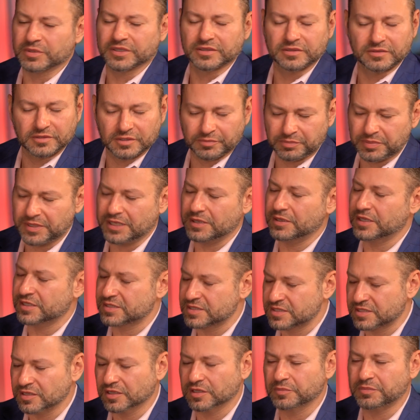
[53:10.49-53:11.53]
But
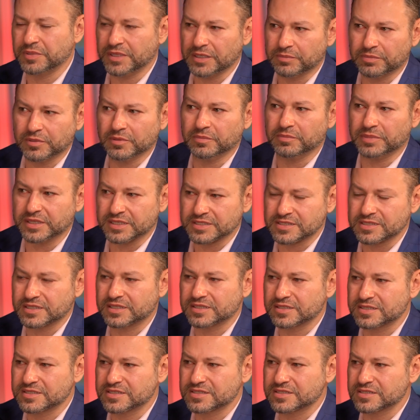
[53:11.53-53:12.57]
it's still a people
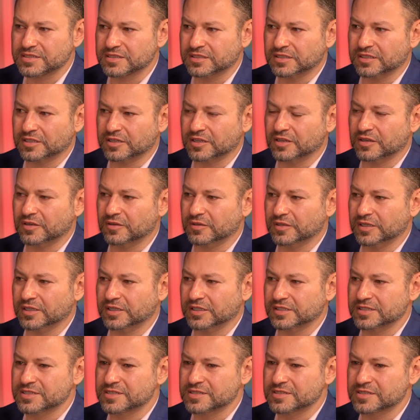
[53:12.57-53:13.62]
business.
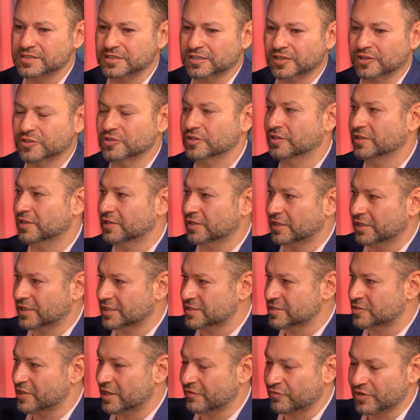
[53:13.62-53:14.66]
It's I
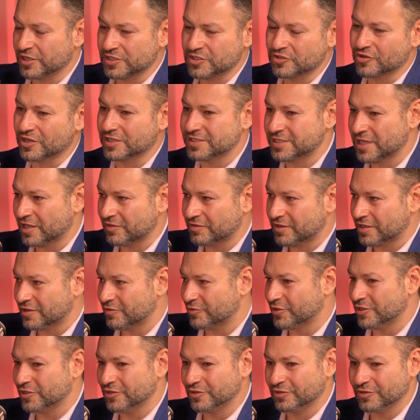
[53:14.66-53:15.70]
guess you have restaurants out
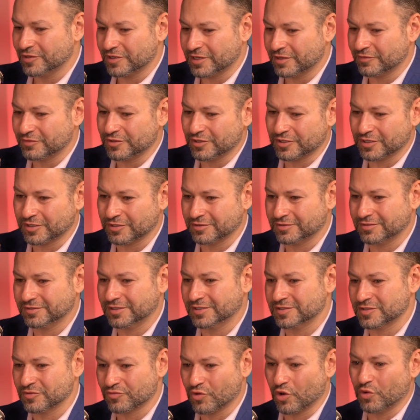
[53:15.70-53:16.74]
there where
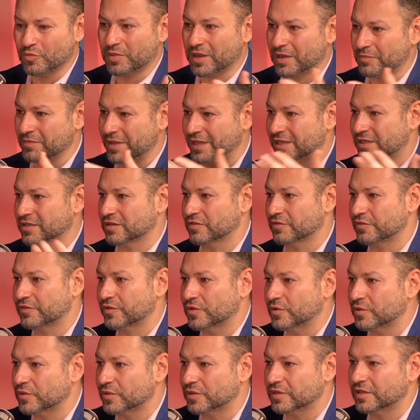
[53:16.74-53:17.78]
there's a robot making the
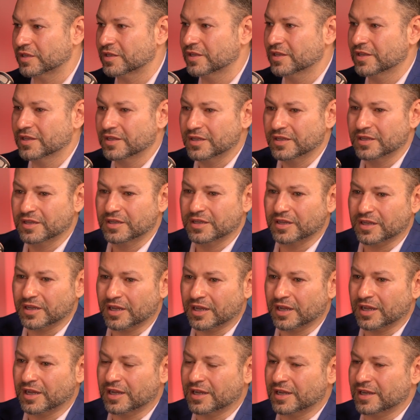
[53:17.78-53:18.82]
food,
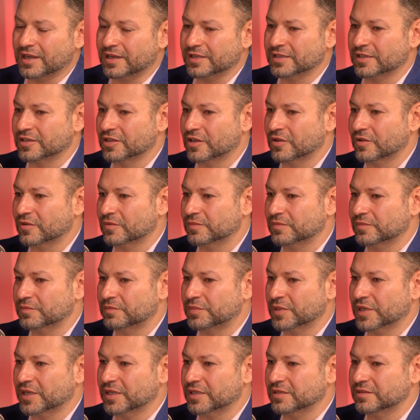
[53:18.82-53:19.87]

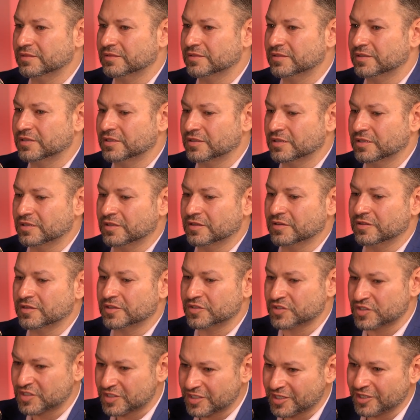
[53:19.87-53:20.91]
but
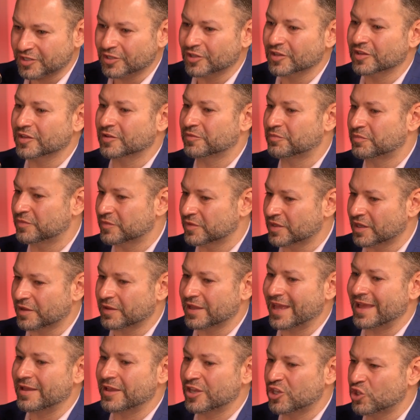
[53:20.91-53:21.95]
there's still
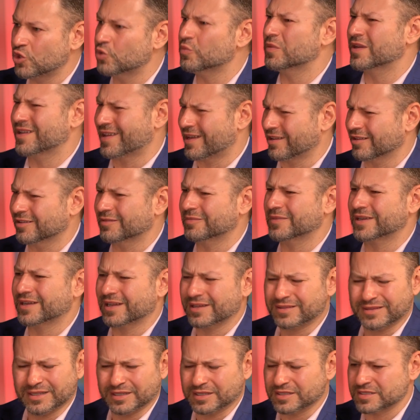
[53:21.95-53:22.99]
that human
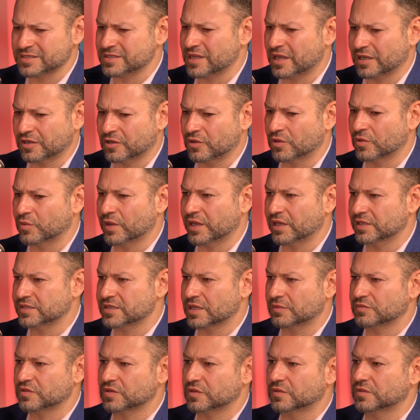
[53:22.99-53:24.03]
element. I think is not going away
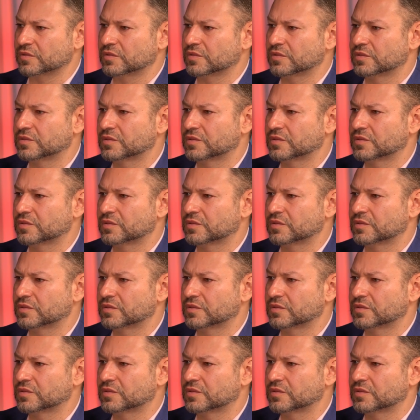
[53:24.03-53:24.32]
anytime soon.